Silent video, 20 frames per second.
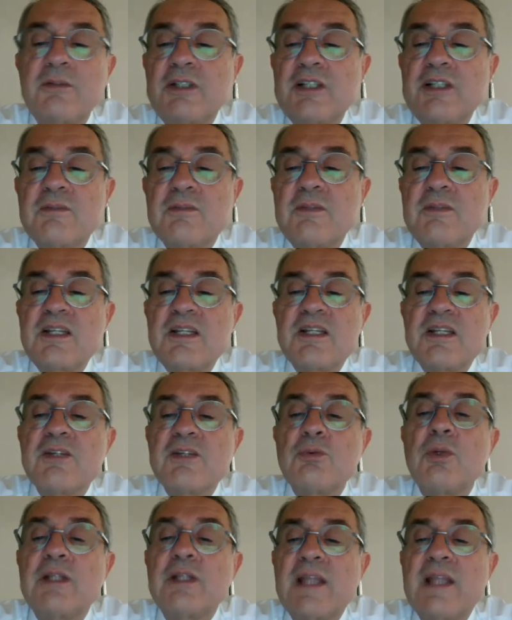astigmatism.
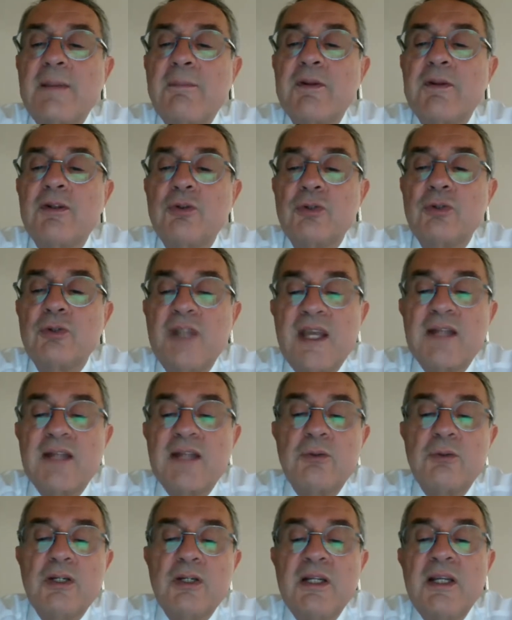This is what happened to
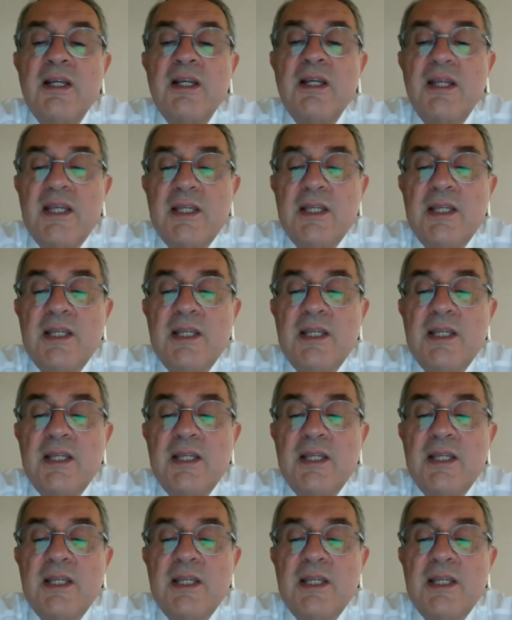that one.